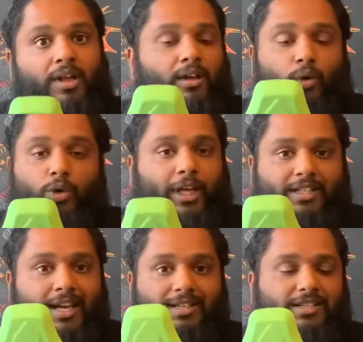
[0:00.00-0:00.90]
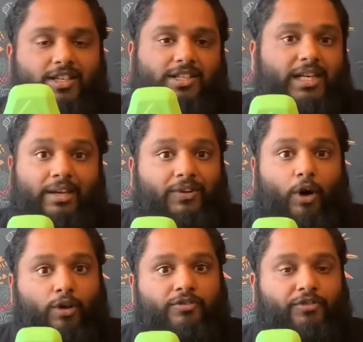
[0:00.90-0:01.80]
All that takes is just leave it
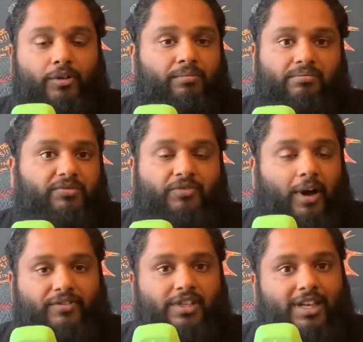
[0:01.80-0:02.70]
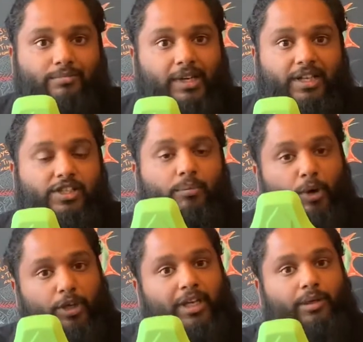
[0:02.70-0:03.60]
on for 5 to 10 minutes. Your
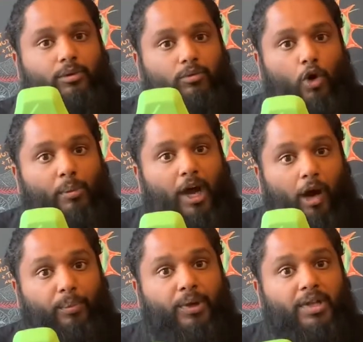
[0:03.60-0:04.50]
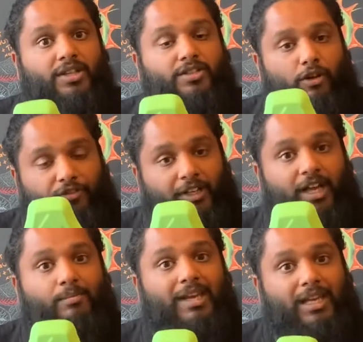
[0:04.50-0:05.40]
body heat will warm it up, soften it,
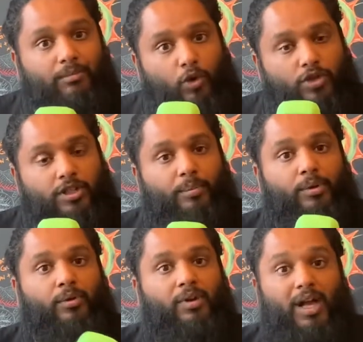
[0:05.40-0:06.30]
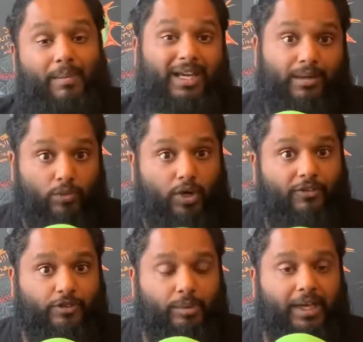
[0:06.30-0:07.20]
and make it more supple and make it more
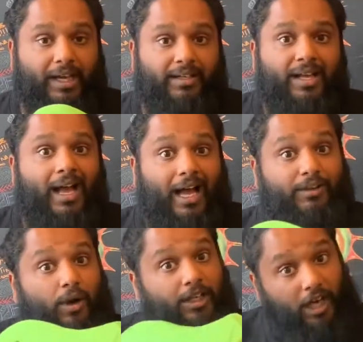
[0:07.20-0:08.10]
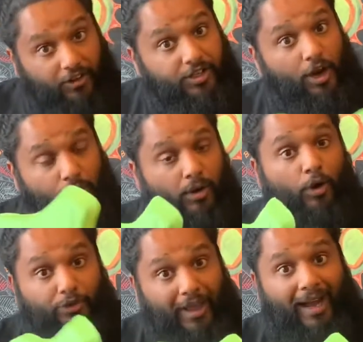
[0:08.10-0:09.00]
comfortable again. And another note
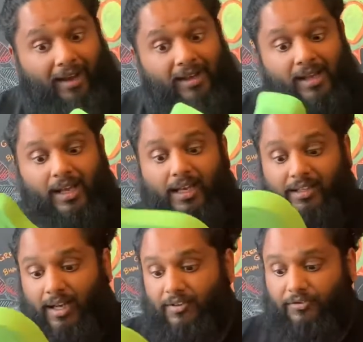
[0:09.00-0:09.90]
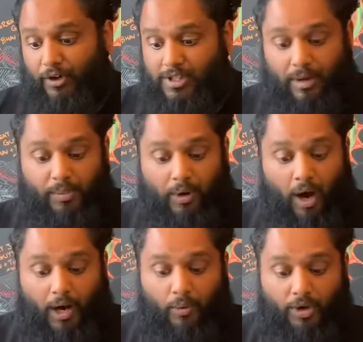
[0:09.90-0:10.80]
on that, in that, for example,
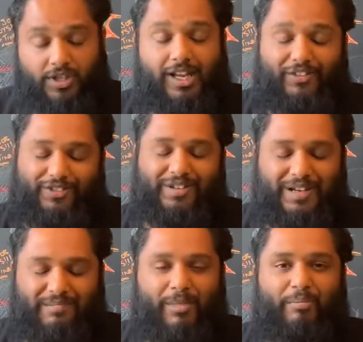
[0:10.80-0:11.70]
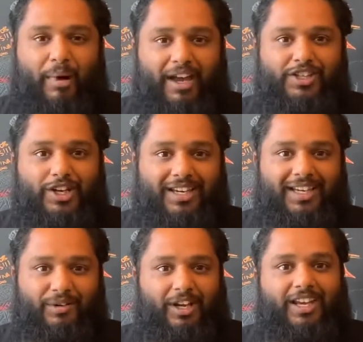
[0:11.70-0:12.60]
I once left my bike jacket
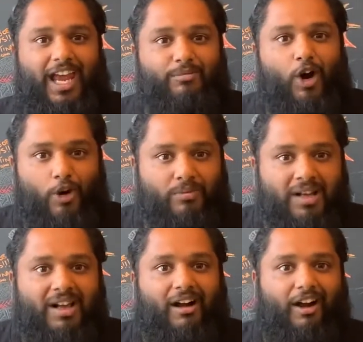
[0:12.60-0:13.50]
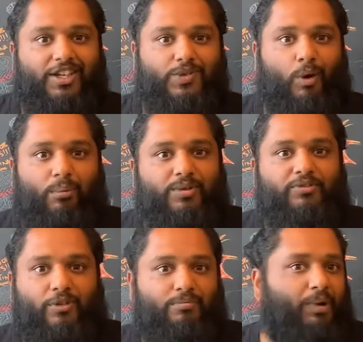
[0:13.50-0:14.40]
when I came home. I swapped
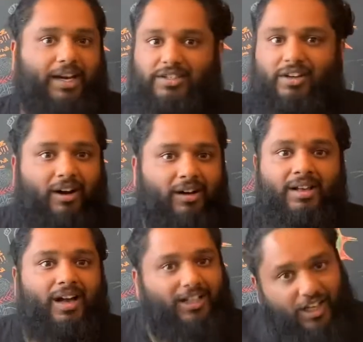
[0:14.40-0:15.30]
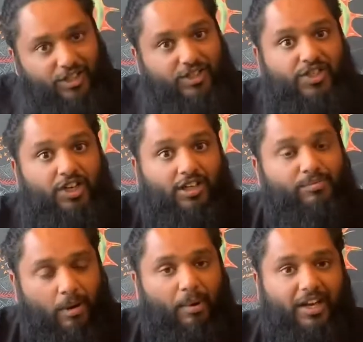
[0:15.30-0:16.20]
from bike to car, and I just chucked
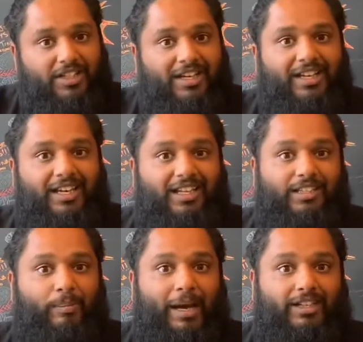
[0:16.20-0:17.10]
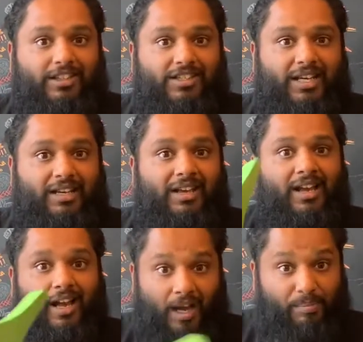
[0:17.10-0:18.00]
my bike jacket in the back of the seat,
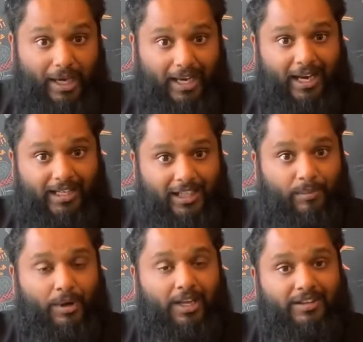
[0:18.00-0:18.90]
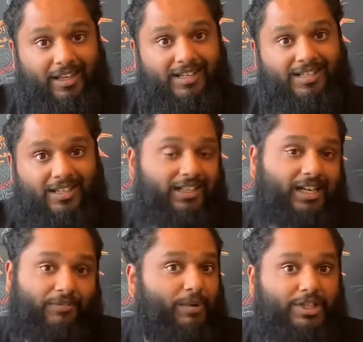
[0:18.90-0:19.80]
but it ended up like this, and then
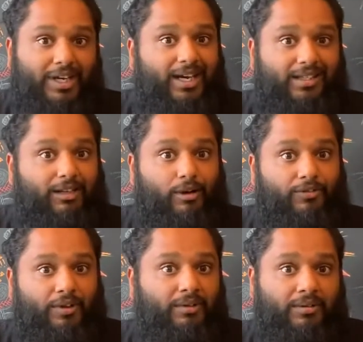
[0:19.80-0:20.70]
left my jacket in there over,